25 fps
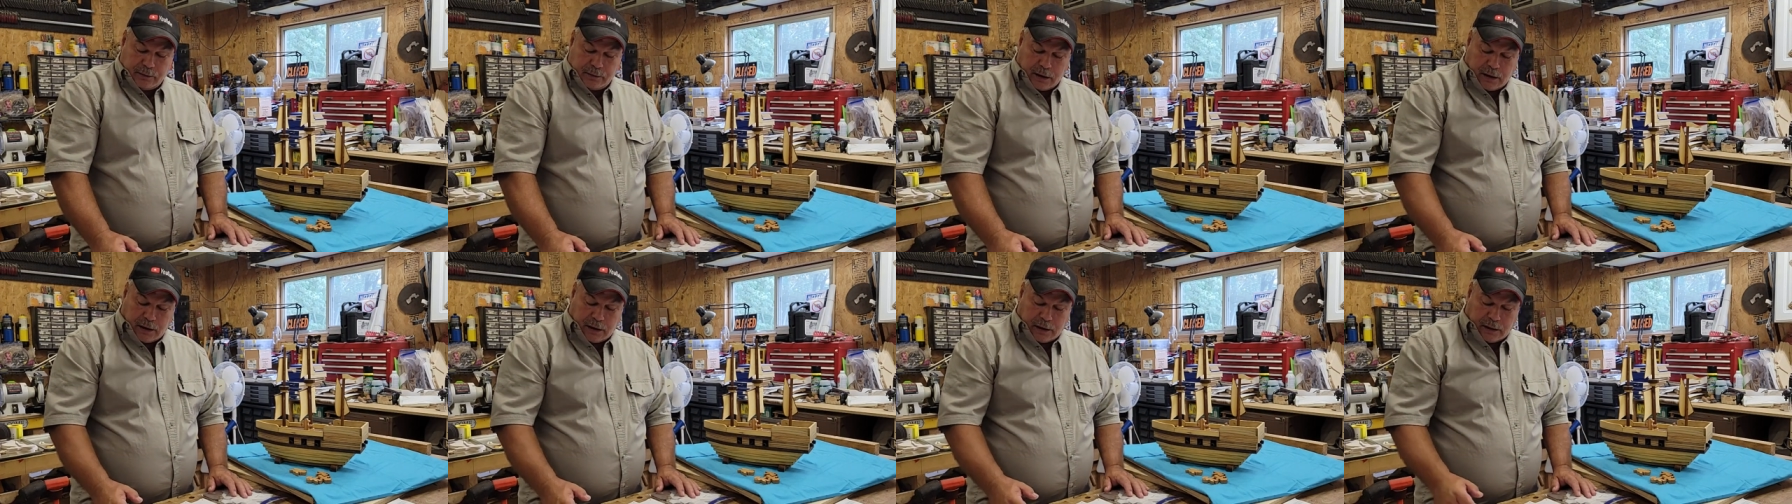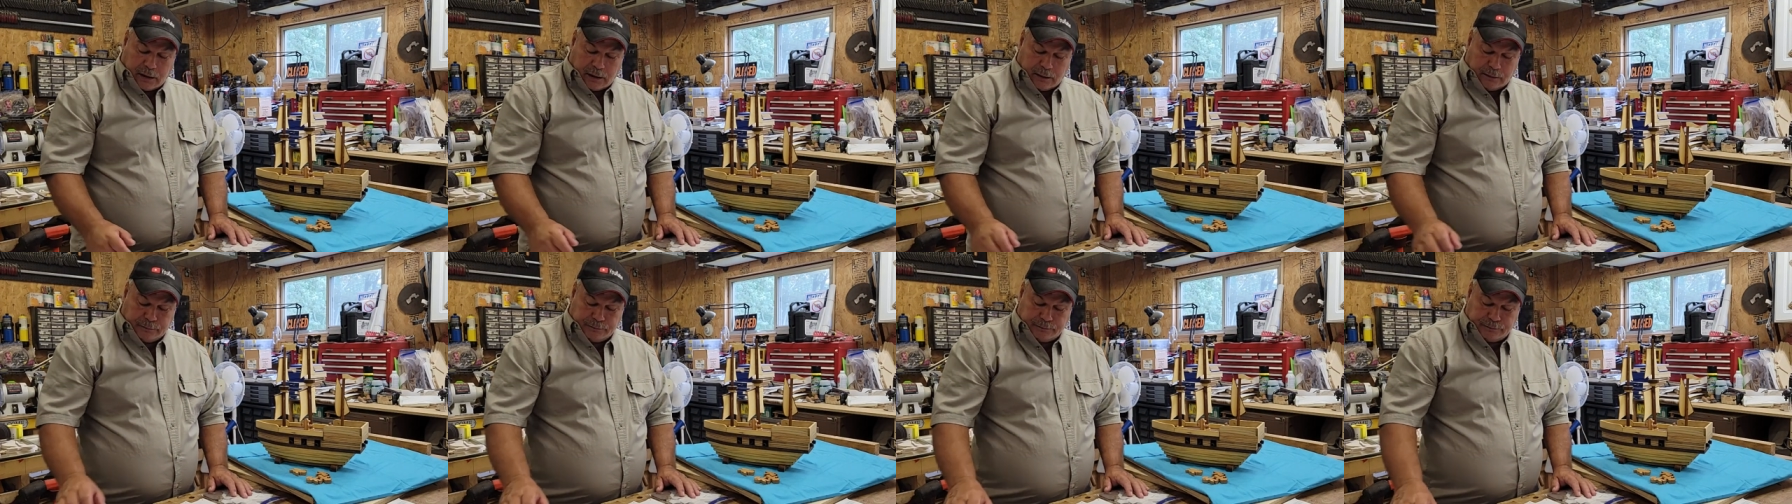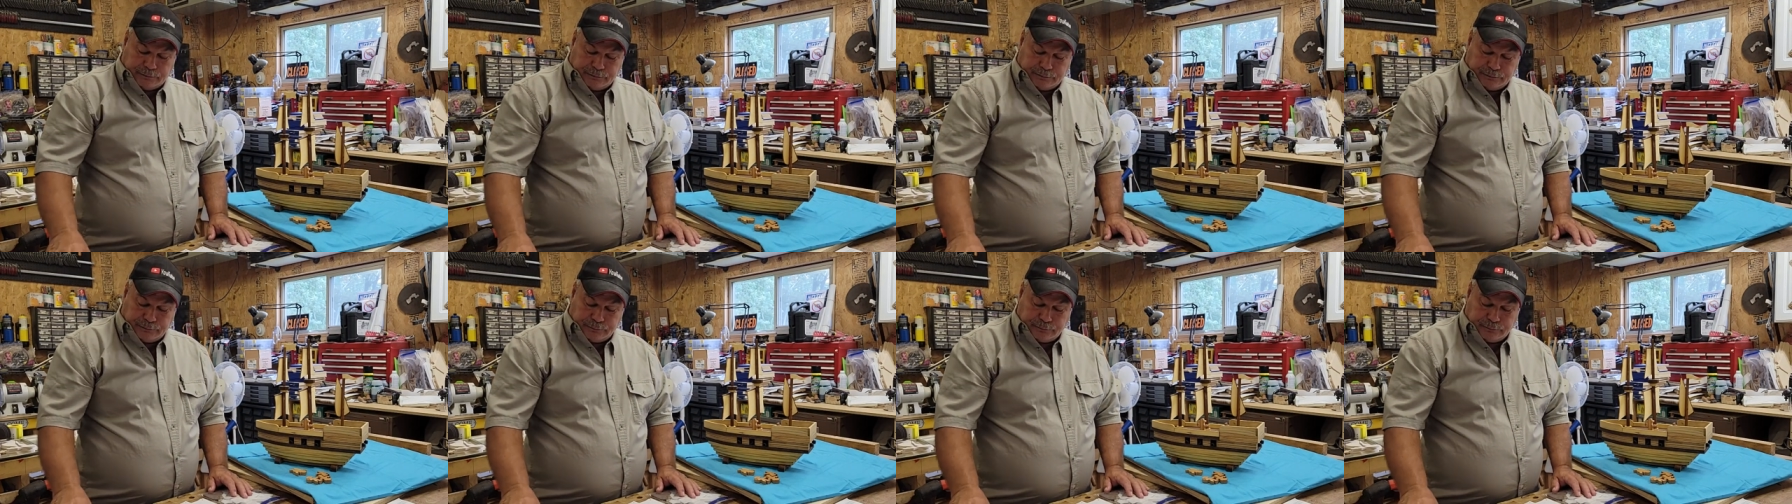um,
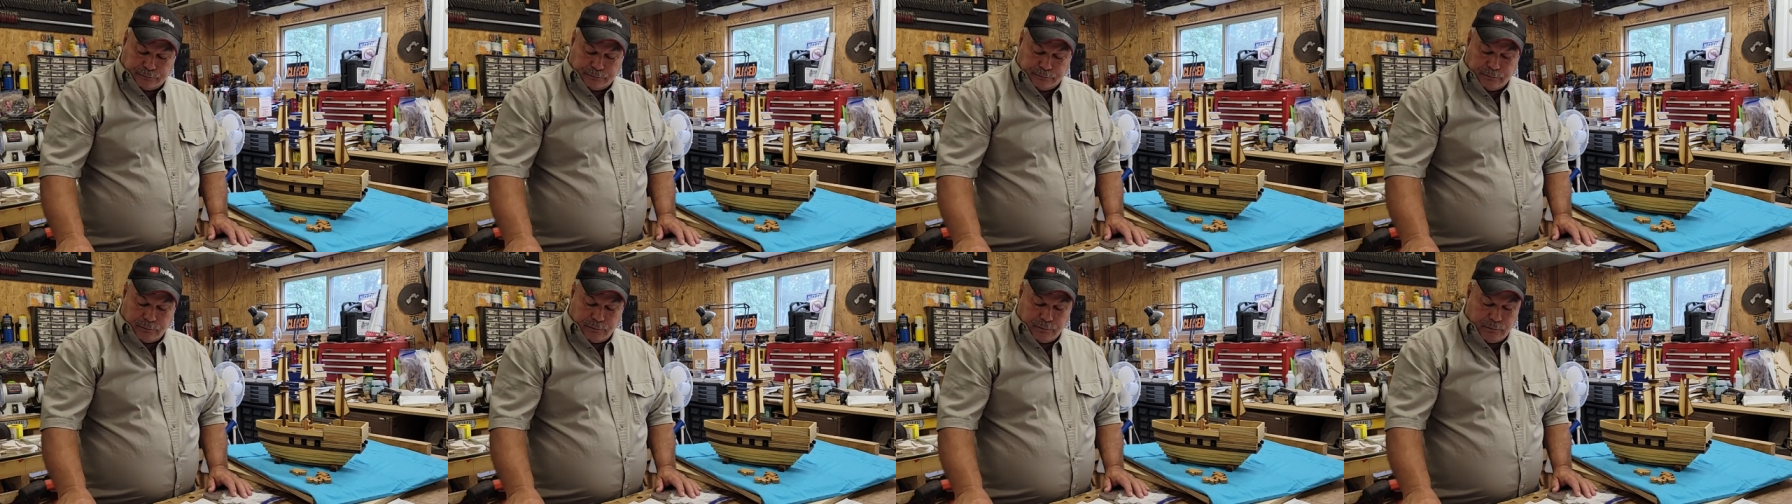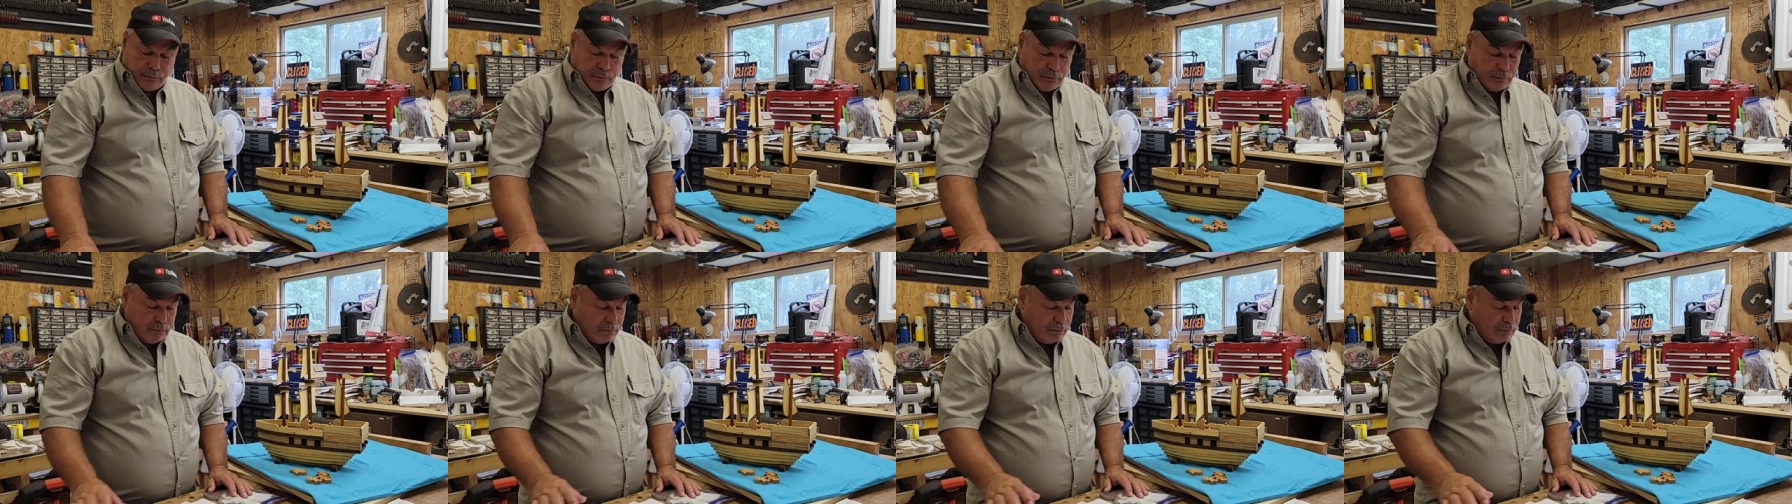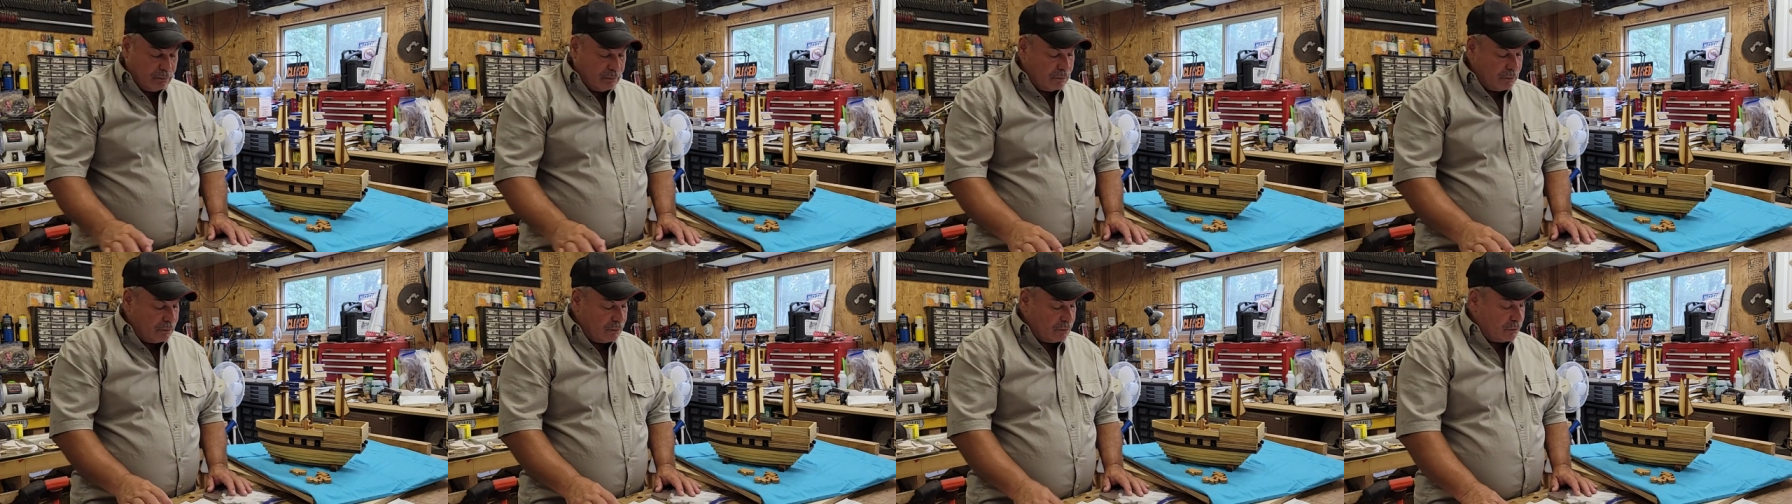
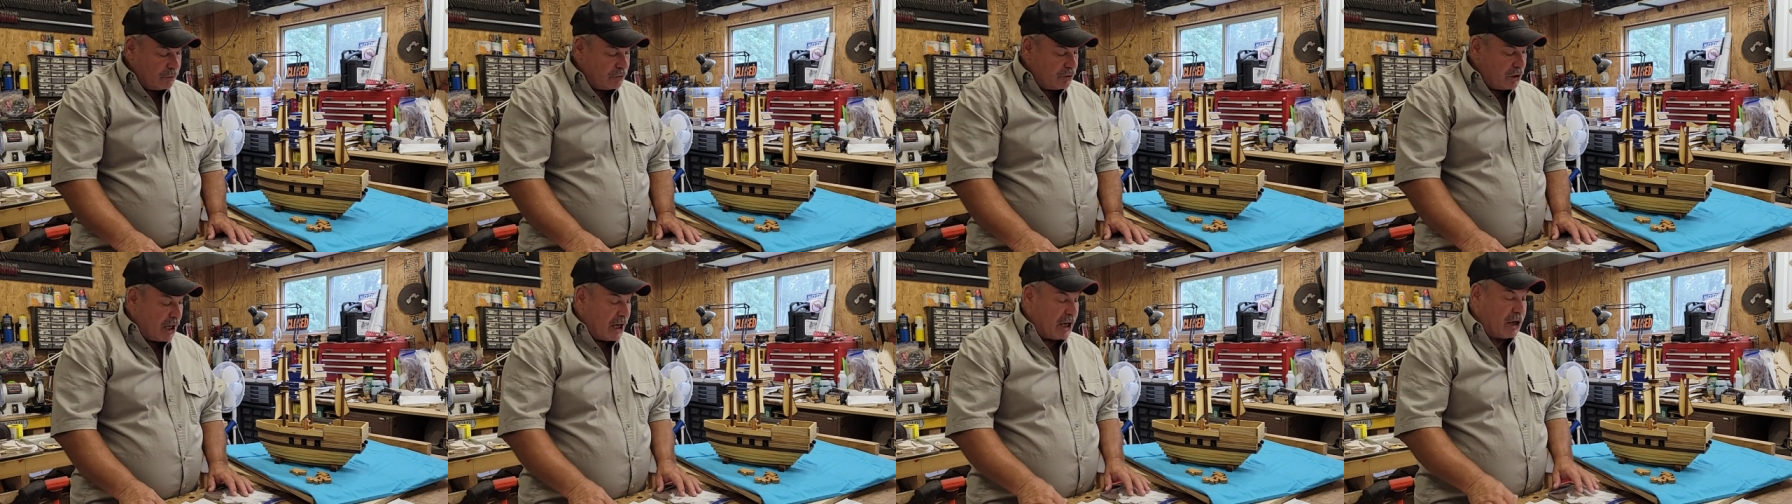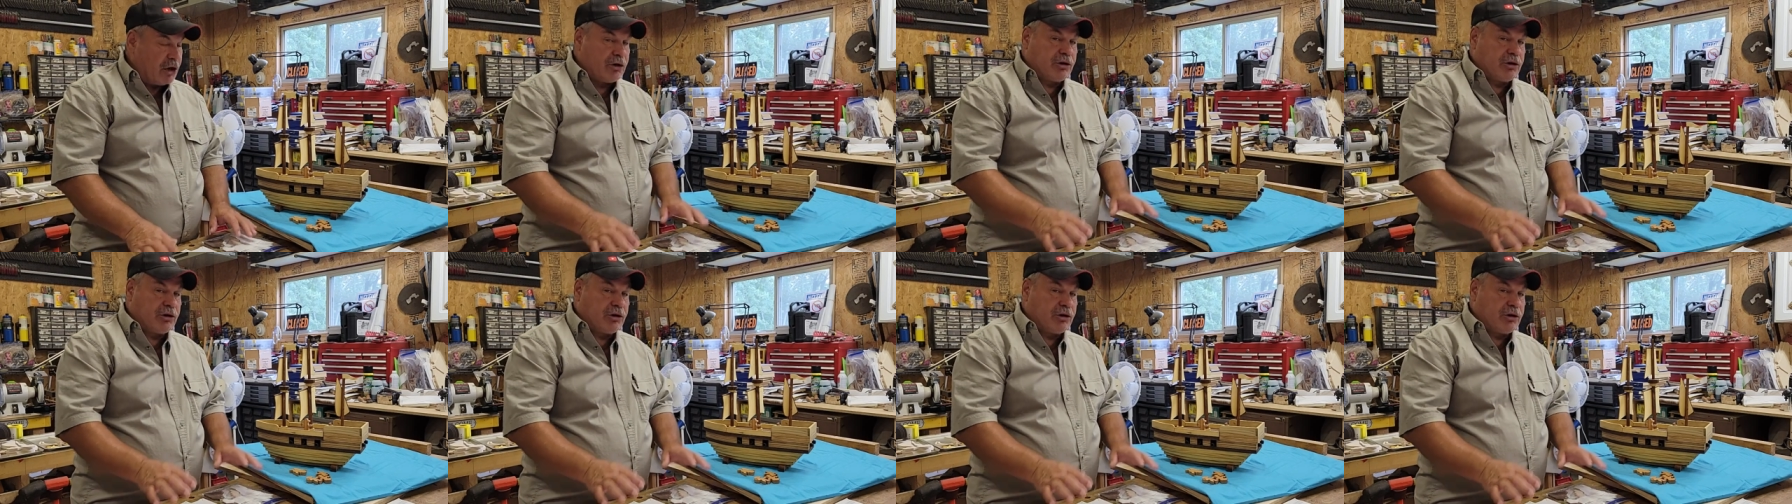take